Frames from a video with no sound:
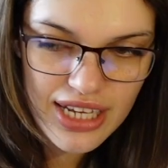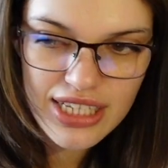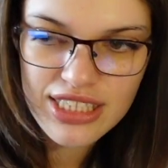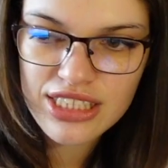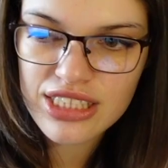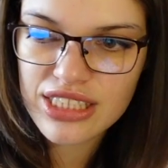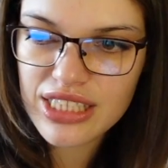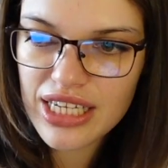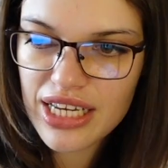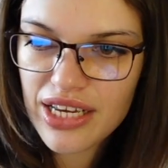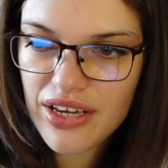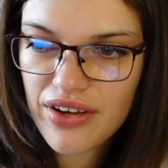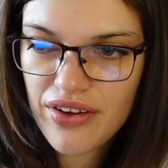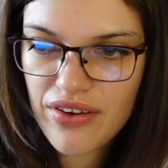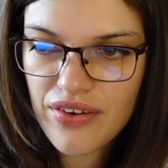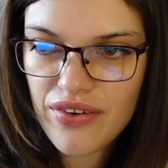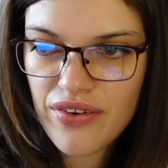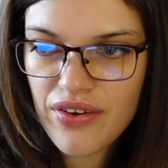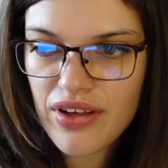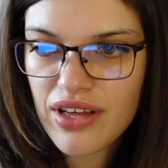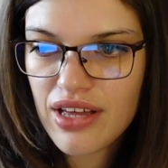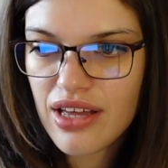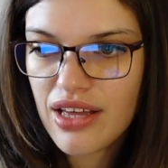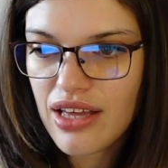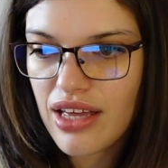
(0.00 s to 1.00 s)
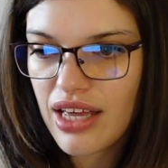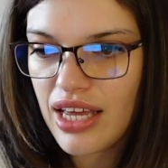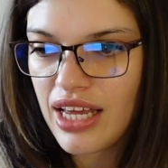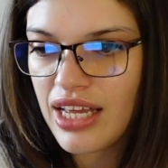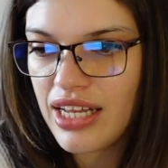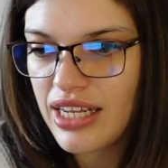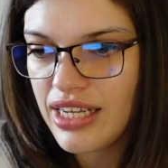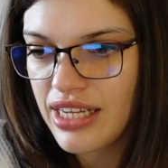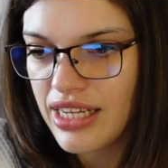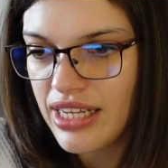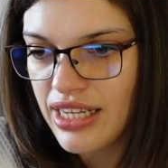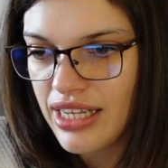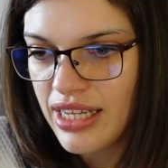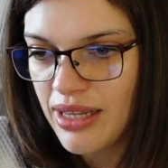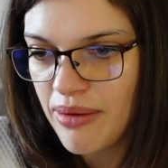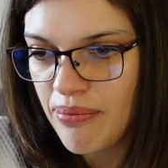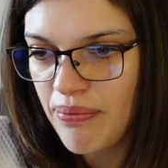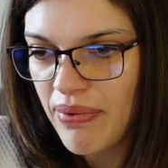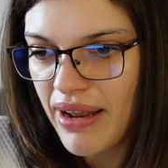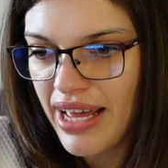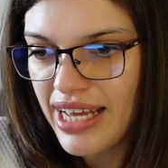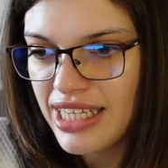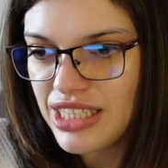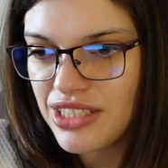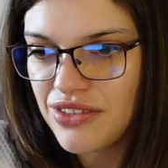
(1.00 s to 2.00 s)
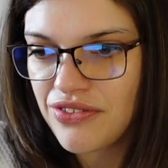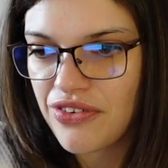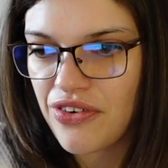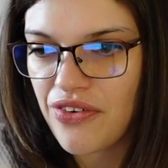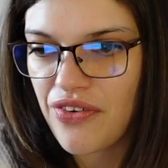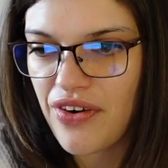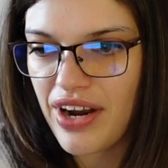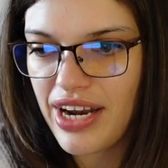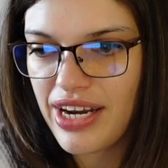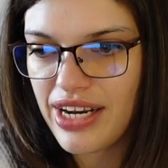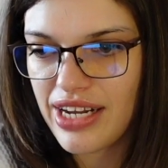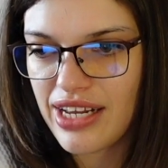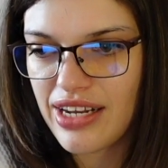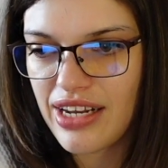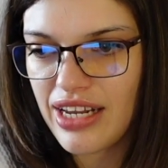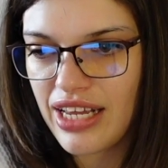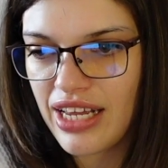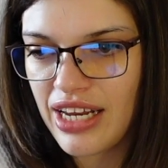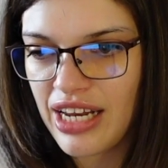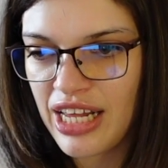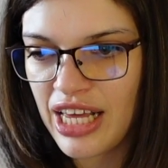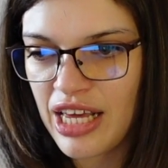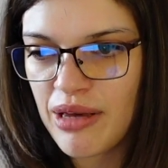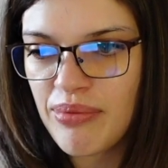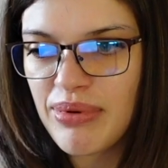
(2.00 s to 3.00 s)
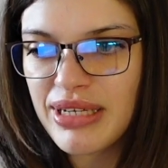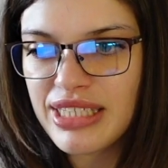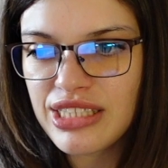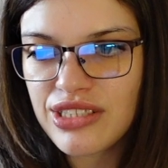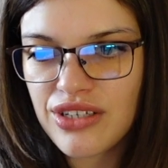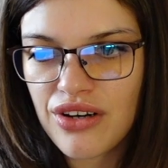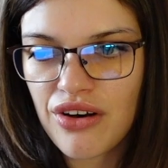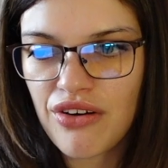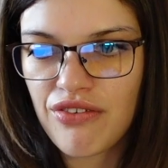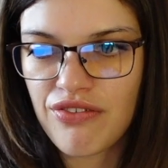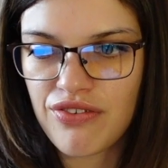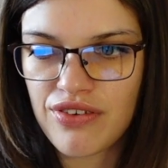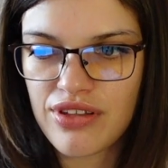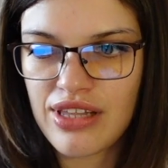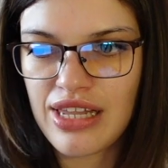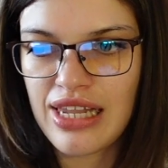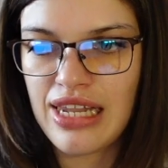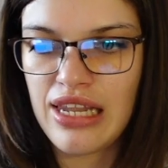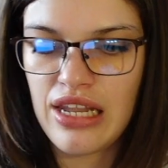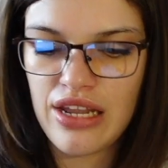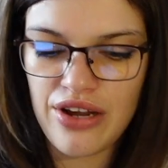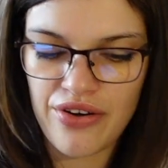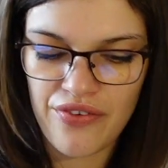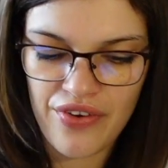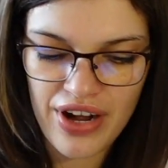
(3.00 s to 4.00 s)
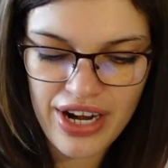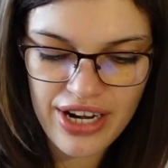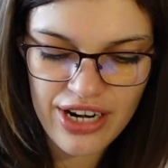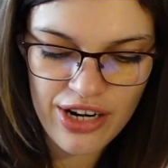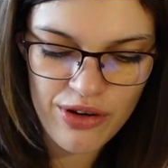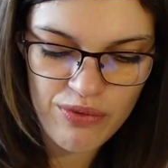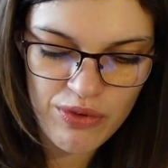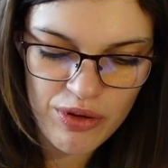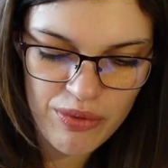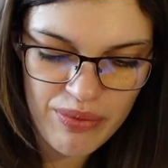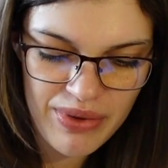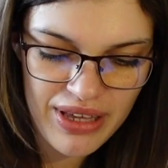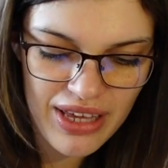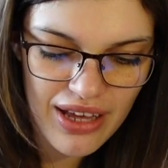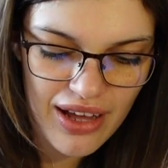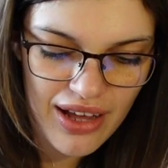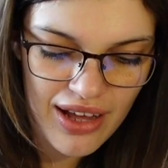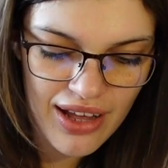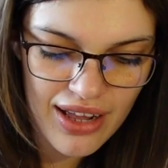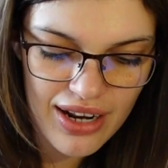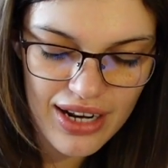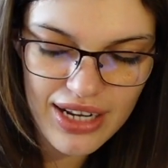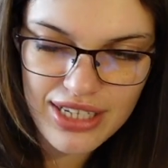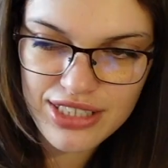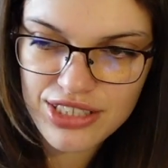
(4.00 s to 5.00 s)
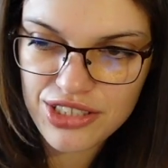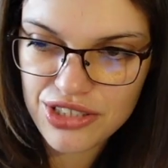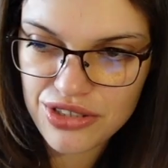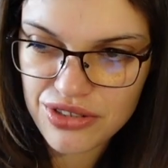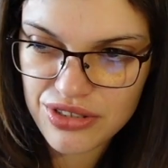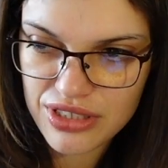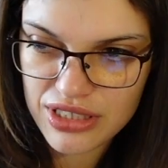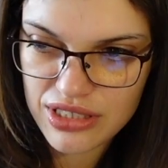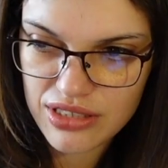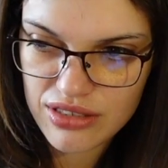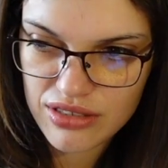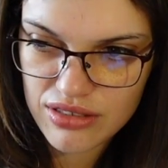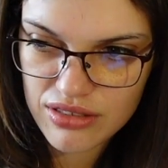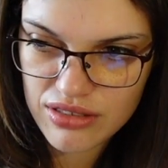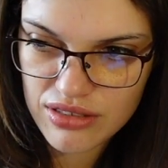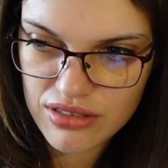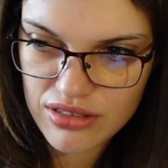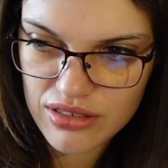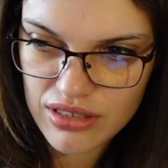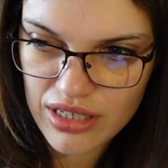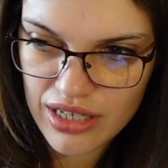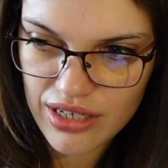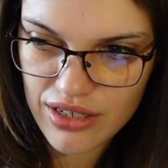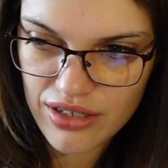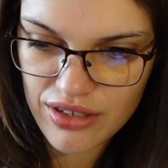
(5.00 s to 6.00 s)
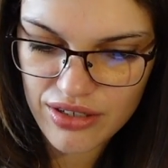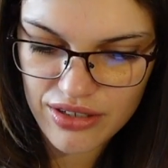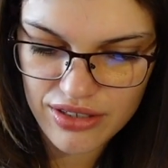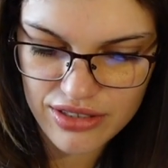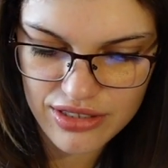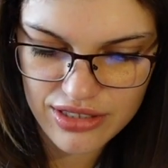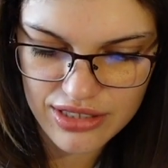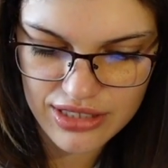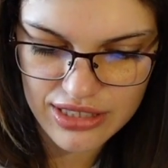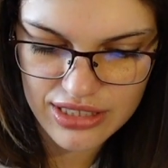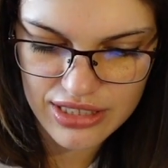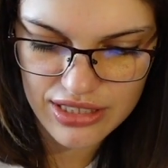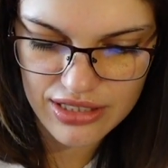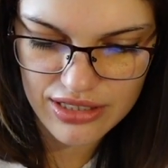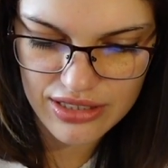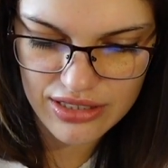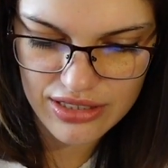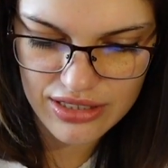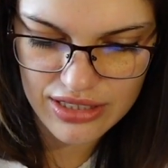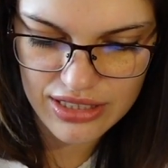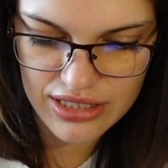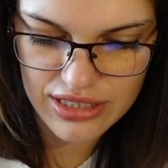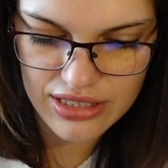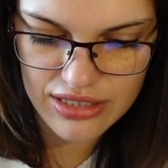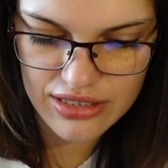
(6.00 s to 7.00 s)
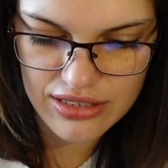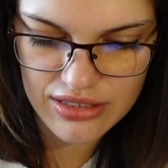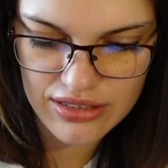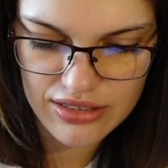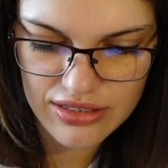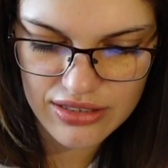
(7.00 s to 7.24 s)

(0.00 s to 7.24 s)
So in the place of renin, inhibitor of renin will be allosterone. I don't know how to say this, guys.